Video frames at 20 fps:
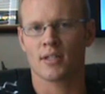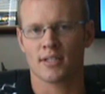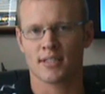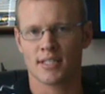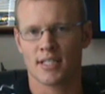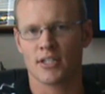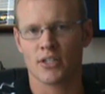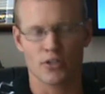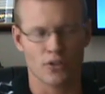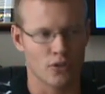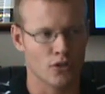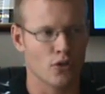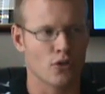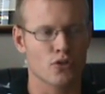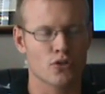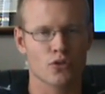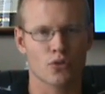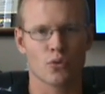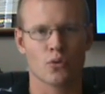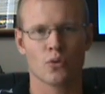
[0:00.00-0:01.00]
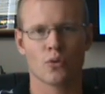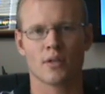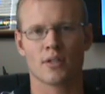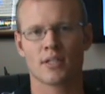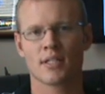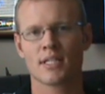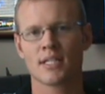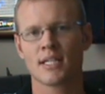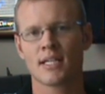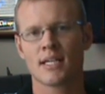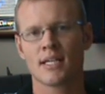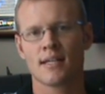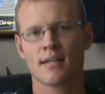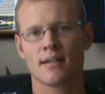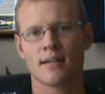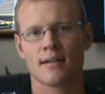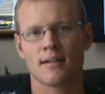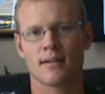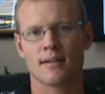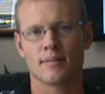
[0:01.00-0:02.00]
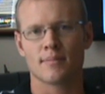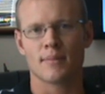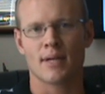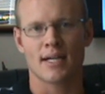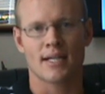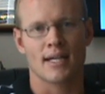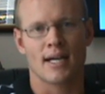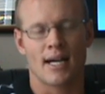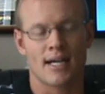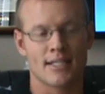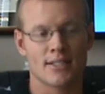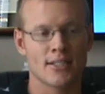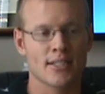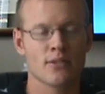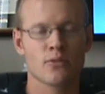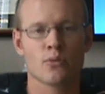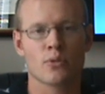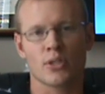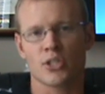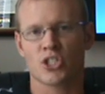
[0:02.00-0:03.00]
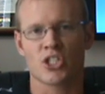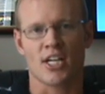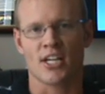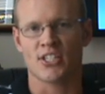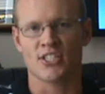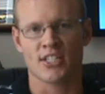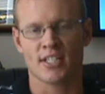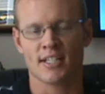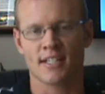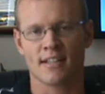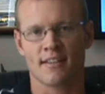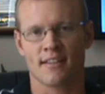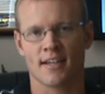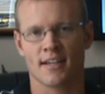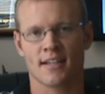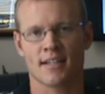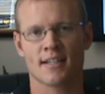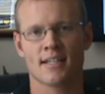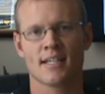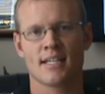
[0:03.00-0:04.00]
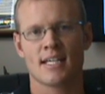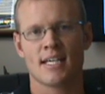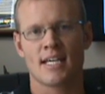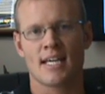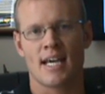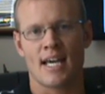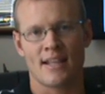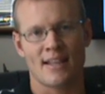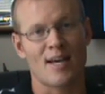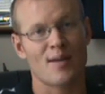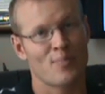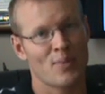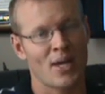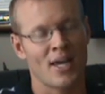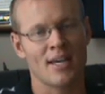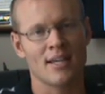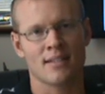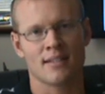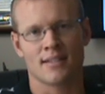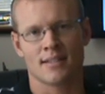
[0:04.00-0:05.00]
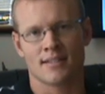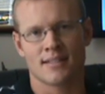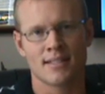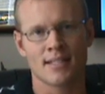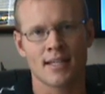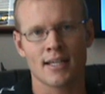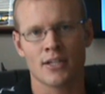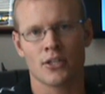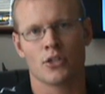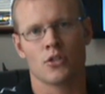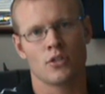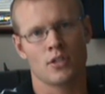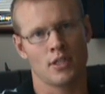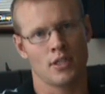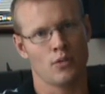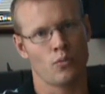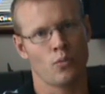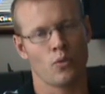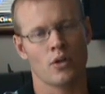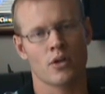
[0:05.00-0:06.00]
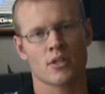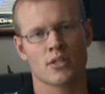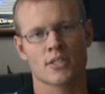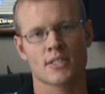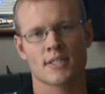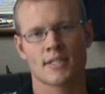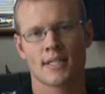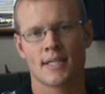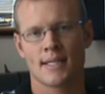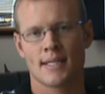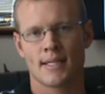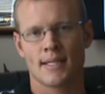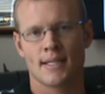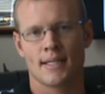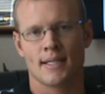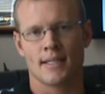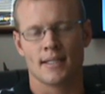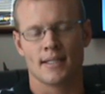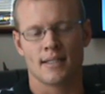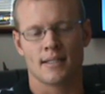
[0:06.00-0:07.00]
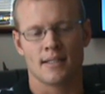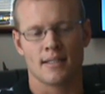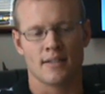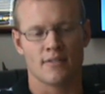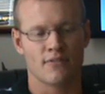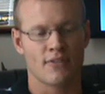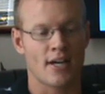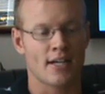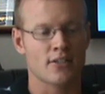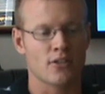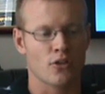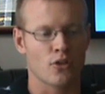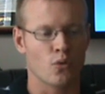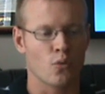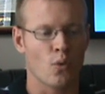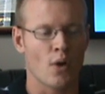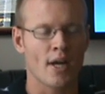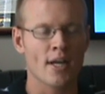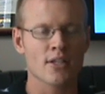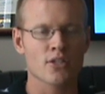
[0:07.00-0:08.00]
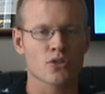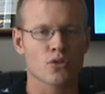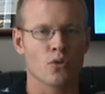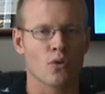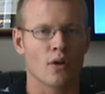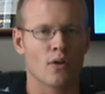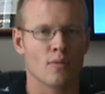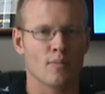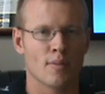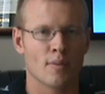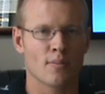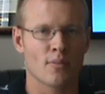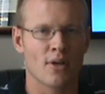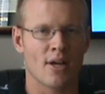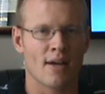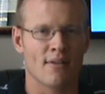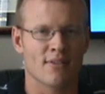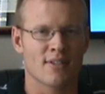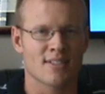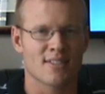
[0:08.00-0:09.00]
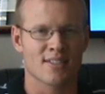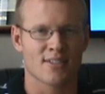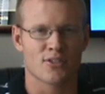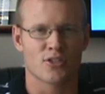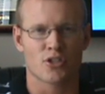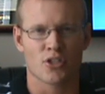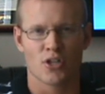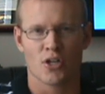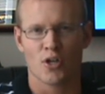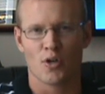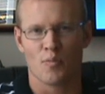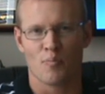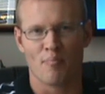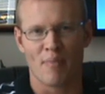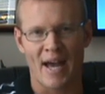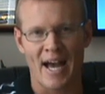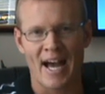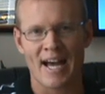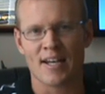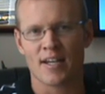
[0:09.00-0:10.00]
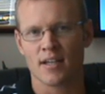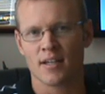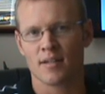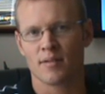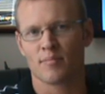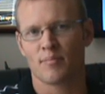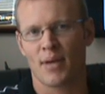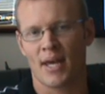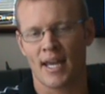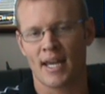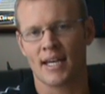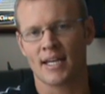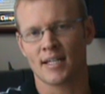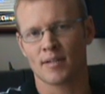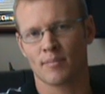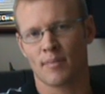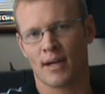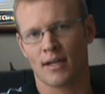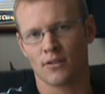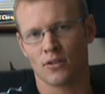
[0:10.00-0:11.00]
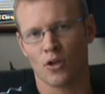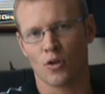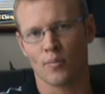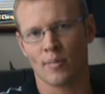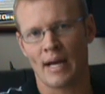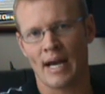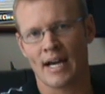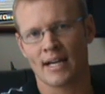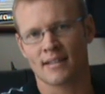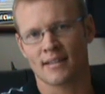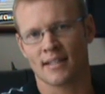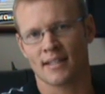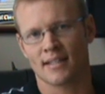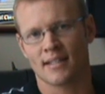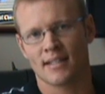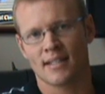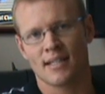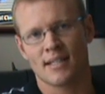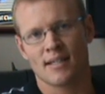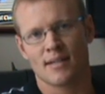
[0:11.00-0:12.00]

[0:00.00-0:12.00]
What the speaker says: I continued to go to school, and I didn't really change anything, and that pain continued to get worse. In fact, on the way to school, I remember having such bad pain in my low back that